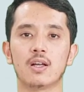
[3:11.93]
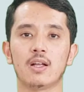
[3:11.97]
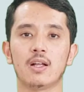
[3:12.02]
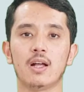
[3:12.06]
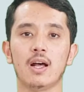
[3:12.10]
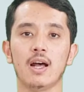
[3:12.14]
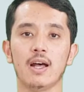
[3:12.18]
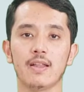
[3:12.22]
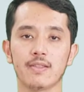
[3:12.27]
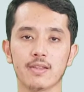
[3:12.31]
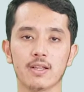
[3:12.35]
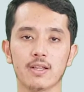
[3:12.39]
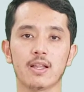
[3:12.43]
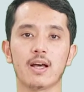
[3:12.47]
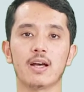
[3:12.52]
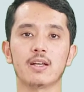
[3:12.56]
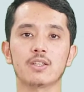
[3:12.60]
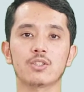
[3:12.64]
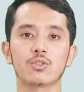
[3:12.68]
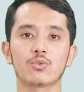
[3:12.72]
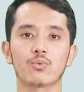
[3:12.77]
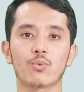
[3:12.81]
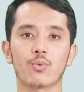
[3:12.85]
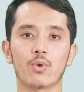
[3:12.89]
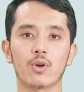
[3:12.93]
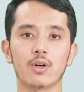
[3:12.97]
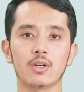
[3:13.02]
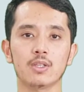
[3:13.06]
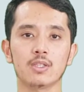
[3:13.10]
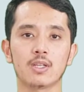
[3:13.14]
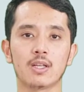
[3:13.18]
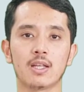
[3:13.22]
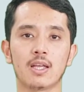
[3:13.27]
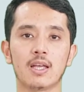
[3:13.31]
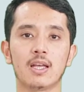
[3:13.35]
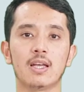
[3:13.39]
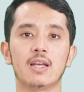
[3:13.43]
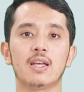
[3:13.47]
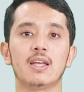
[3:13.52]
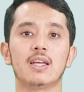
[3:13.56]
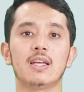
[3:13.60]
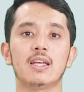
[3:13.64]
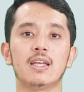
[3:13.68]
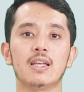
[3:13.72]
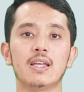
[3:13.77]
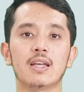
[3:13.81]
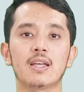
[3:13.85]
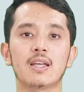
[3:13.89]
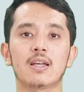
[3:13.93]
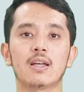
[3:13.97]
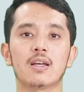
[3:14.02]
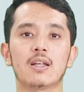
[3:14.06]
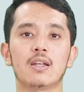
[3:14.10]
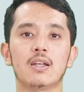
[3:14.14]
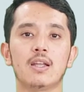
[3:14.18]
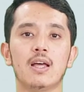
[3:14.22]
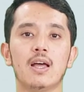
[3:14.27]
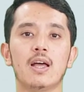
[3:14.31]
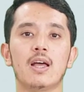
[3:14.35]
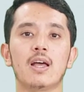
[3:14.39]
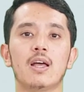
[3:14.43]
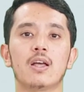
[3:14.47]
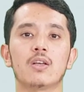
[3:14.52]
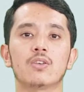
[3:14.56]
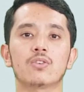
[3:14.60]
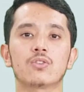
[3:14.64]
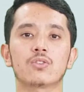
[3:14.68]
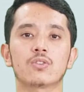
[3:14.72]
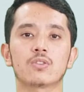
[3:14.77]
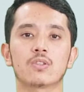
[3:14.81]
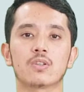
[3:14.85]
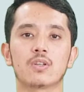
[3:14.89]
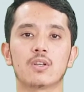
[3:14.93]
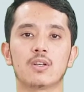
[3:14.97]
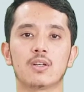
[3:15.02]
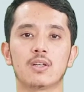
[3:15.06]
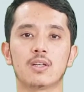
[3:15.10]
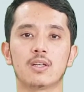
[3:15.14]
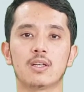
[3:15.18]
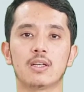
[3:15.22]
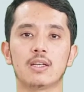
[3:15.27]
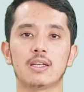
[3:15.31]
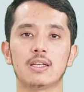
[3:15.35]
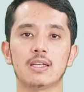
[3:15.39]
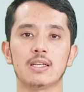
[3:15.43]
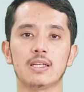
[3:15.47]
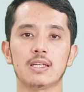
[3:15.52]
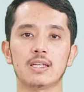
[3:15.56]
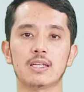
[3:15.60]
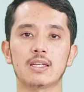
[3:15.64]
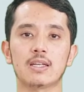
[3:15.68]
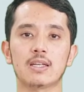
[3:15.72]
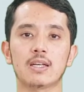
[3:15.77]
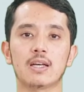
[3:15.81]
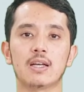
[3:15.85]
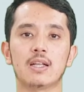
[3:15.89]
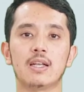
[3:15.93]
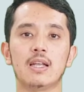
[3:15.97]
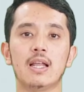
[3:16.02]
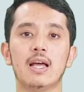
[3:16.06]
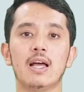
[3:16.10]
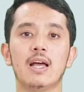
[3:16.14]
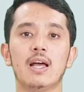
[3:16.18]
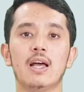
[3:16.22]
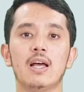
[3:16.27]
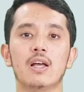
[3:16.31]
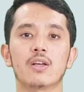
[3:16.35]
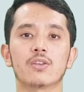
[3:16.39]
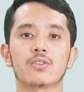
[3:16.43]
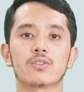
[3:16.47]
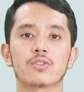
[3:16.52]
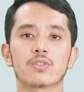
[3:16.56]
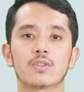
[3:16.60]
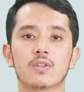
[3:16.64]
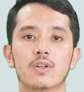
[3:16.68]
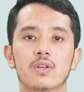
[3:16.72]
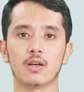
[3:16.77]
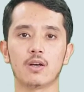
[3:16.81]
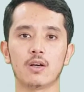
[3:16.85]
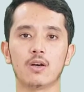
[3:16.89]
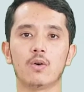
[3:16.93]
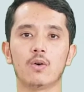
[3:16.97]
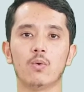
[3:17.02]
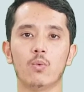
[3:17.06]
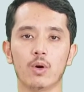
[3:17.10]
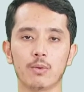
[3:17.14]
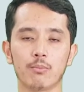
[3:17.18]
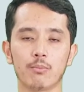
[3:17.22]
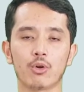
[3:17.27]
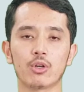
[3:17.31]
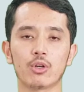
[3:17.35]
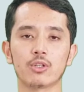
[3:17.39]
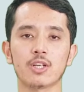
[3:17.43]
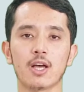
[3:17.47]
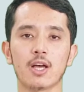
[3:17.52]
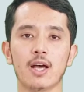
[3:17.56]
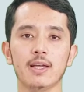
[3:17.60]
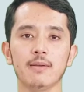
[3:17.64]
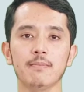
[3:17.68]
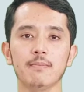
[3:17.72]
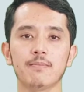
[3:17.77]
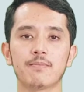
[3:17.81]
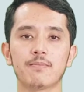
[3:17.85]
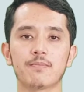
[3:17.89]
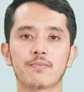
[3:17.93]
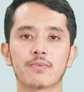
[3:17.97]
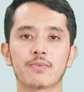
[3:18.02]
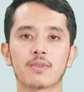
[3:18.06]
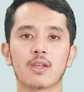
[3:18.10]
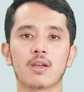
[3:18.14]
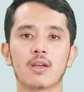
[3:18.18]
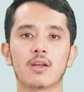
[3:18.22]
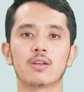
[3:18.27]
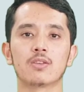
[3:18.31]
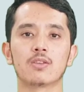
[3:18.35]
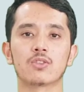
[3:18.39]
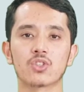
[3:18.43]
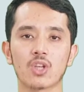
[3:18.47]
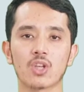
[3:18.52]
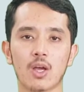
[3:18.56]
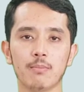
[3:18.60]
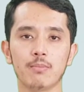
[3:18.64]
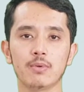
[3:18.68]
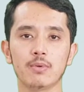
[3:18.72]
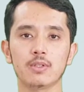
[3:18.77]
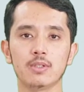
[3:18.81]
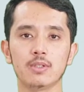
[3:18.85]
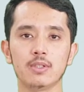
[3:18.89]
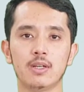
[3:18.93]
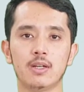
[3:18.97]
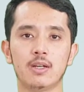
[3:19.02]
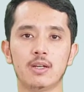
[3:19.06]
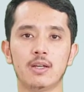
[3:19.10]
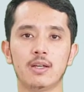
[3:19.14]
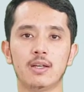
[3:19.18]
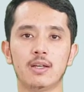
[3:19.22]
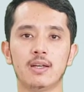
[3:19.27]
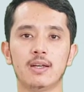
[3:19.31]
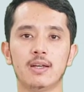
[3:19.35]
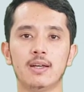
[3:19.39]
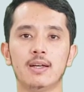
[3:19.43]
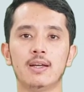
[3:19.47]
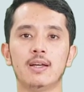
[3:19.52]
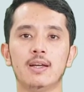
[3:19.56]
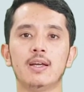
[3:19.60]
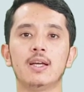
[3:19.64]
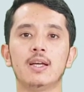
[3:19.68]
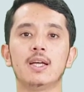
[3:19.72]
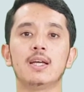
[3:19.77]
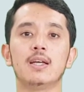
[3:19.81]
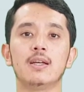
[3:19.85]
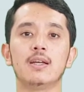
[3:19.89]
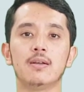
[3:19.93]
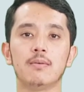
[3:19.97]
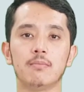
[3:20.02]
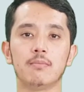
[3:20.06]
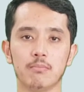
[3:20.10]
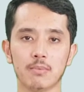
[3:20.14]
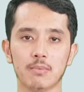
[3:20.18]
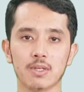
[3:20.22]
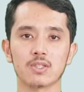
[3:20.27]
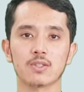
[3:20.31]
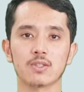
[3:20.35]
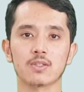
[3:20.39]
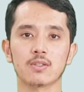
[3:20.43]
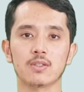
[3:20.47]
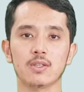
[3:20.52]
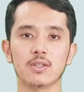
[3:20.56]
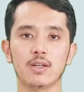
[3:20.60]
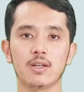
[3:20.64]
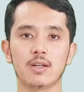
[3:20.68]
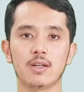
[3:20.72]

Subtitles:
And the last word, ikhlas, ikhlas. One more time, sabr, misr,